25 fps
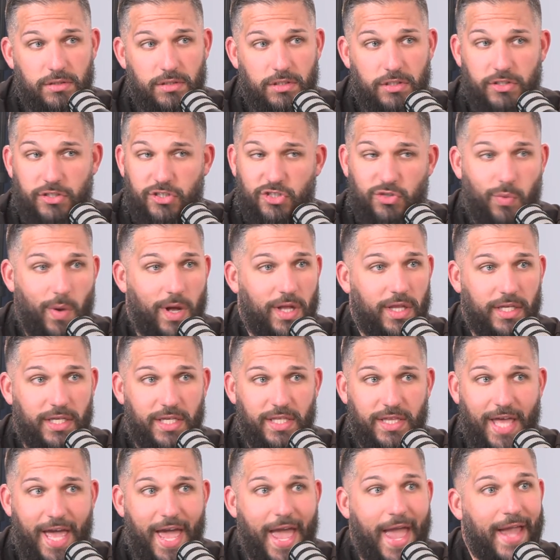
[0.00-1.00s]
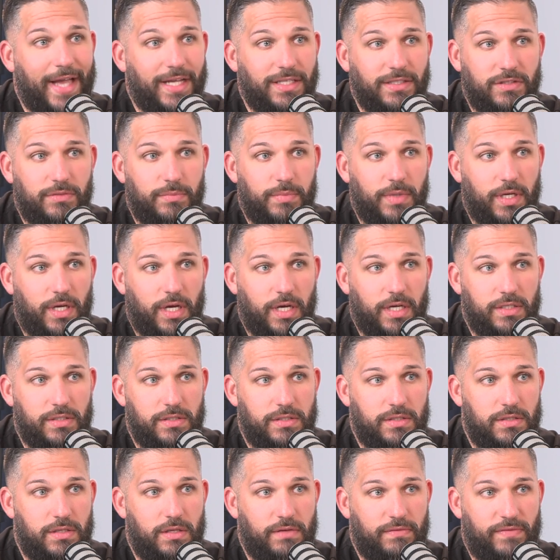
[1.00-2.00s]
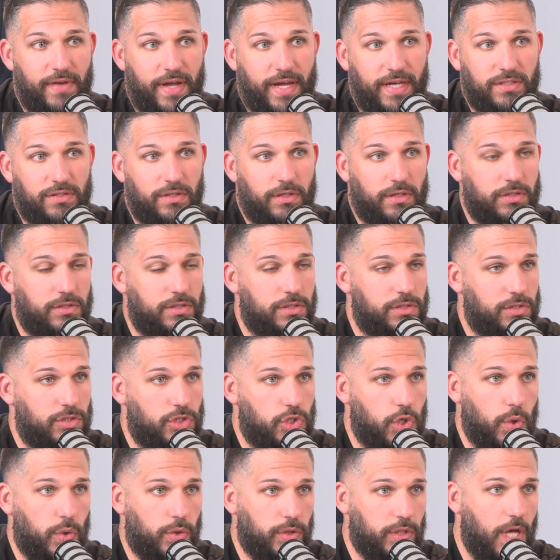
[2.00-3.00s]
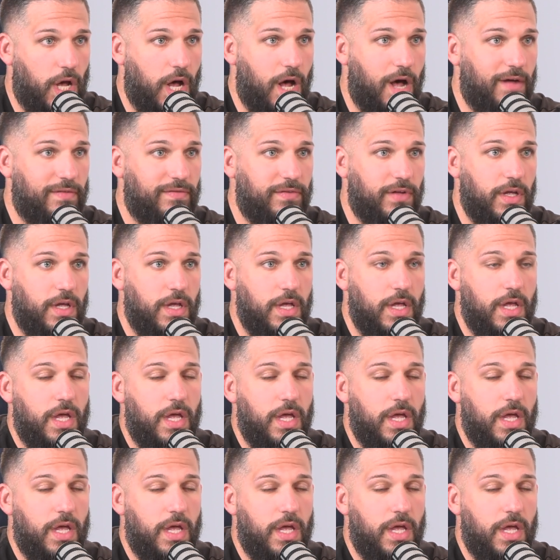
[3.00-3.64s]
It's just swelling in the hands because the veins are choked off.